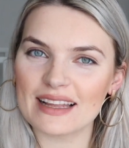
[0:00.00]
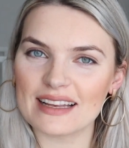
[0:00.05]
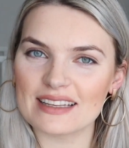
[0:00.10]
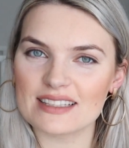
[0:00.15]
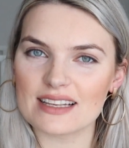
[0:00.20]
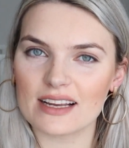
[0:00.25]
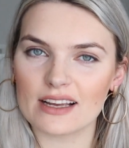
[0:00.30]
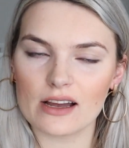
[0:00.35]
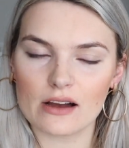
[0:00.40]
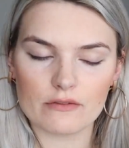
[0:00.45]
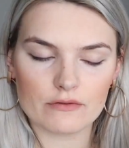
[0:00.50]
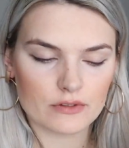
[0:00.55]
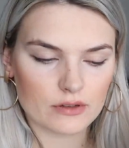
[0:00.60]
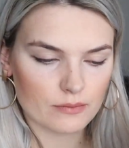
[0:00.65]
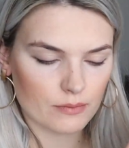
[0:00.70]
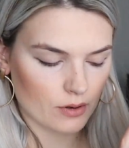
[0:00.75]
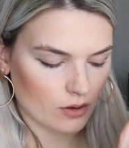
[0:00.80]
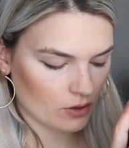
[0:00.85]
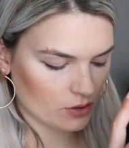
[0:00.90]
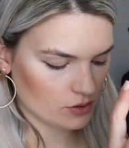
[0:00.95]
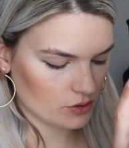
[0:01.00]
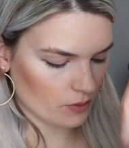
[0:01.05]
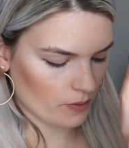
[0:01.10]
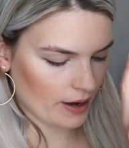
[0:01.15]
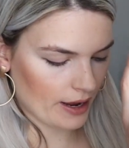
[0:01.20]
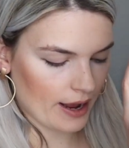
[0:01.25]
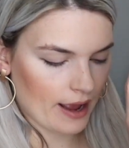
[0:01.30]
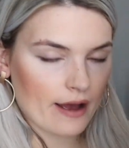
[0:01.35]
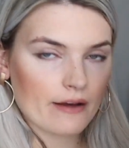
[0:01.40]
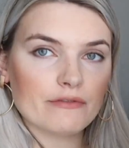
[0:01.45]
nice and comfortable. So
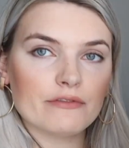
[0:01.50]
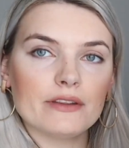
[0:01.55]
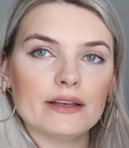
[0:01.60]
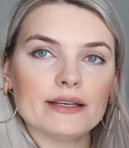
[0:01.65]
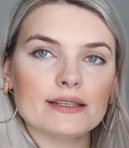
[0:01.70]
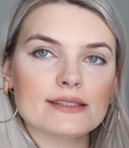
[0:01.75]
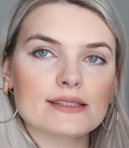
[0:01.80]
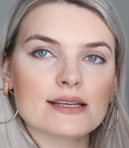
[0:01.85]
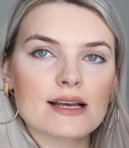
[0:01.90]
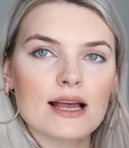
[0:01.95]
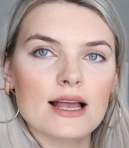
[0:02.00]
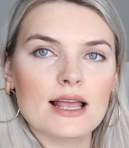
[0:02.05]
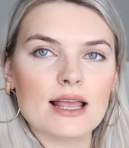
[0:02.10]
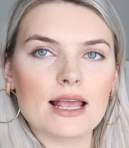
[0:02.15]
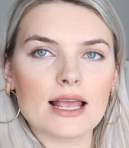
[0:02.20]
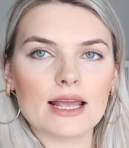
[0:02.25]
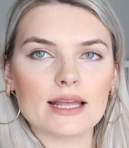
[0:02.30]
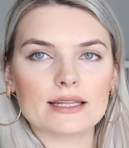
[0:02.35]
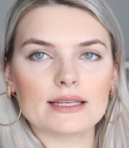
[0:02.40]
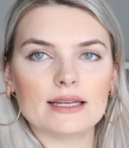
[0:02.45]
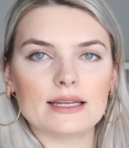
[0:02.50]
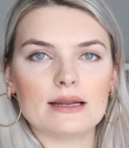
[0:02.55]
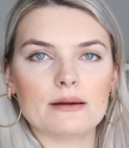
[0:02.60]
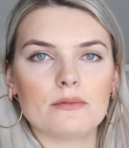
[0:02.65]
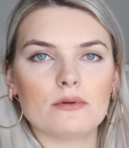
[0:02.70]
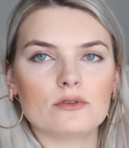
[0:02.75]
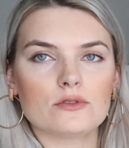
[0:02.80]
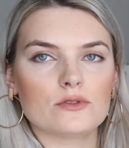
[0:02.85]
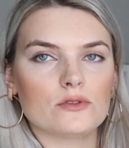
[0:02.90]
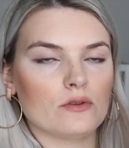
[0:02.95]
I have this, and then
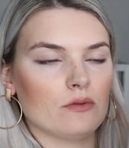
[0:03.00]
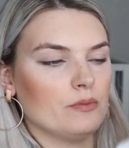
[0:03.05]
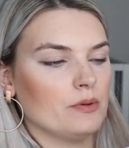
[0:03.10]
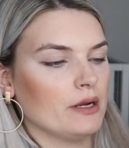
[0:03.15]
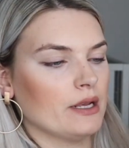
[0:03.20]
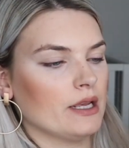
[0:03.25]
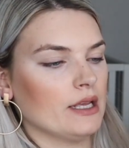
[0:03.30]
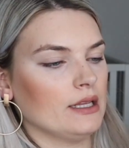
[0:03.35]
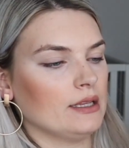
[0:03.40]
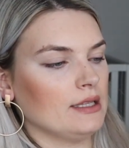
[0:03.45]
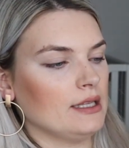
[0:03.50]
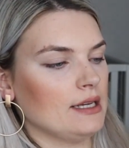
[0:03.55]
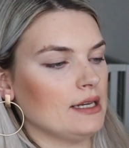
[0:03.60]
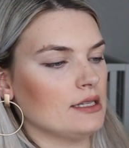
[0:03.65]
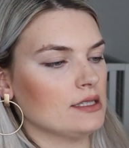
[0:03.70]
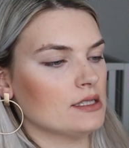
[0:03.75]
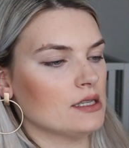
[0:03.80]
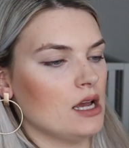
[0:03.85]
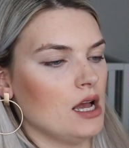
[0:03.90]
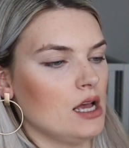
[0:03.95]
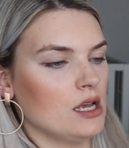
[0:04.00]
I'm also bringing this